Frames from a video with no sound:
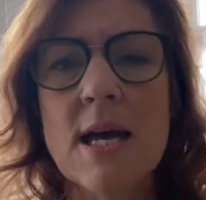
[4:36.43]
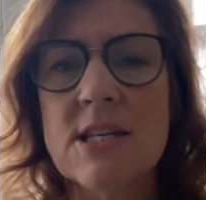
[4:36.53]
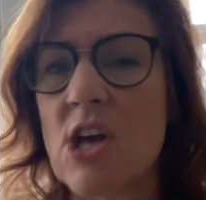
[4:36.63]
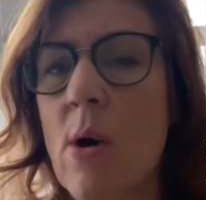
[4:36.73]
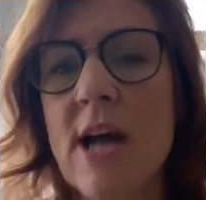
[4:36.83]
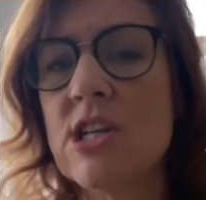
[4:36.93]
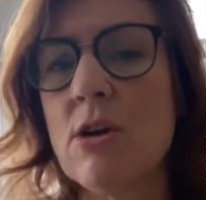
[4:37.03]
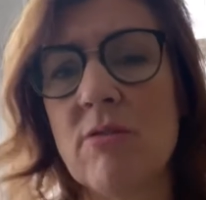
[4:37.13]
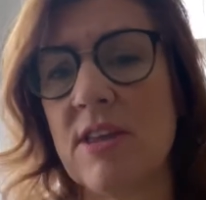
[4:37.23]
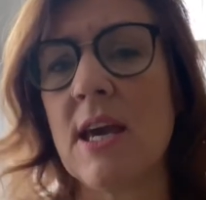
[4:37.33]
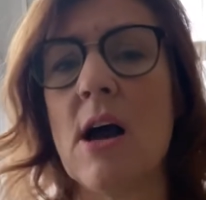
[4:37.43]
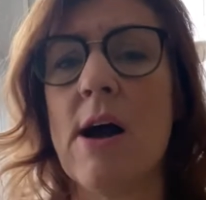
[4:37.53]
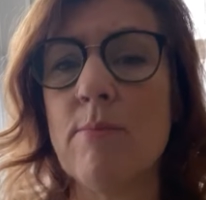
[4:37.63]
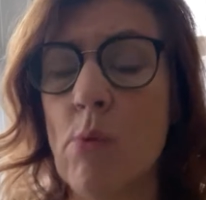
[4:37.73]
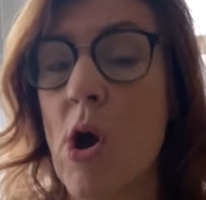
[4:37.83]
so I don't think
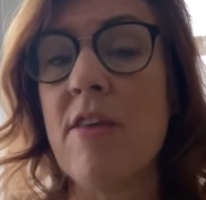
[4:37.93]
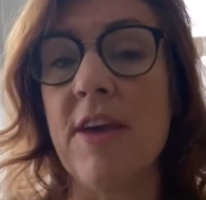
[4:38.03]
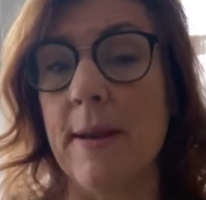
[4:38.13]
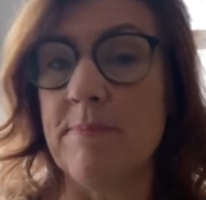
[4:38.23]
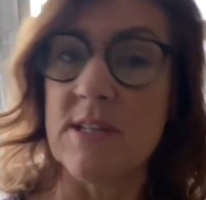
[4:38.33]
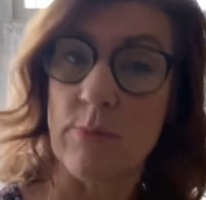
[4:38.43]
I'm worthy.